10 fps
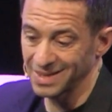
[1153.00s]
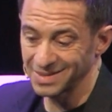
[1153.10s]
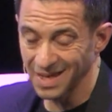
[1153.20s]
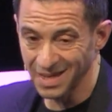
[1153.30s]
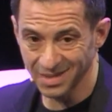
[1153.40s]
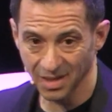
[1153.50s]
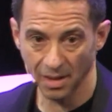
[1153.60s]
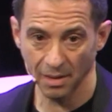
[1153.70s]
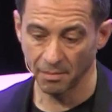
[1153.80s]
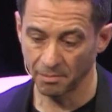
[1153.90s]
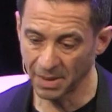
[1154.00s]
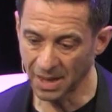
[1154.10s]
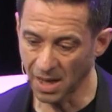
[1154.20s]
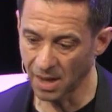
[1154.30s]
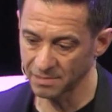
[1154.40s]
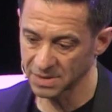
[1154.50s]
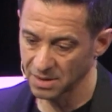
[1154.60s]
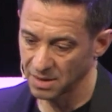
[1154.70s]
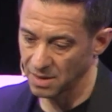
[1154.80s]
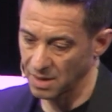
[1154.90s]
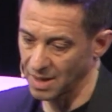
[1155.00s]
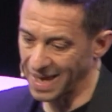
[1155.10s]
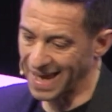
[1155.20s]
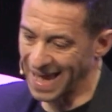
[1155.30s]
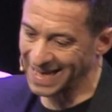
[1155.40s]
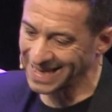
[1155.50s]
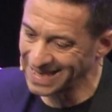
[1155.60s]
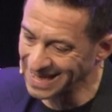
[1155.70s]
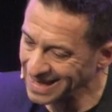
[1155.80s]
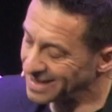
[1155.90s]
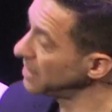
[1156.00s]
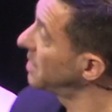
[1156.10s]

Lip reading: data becomes a key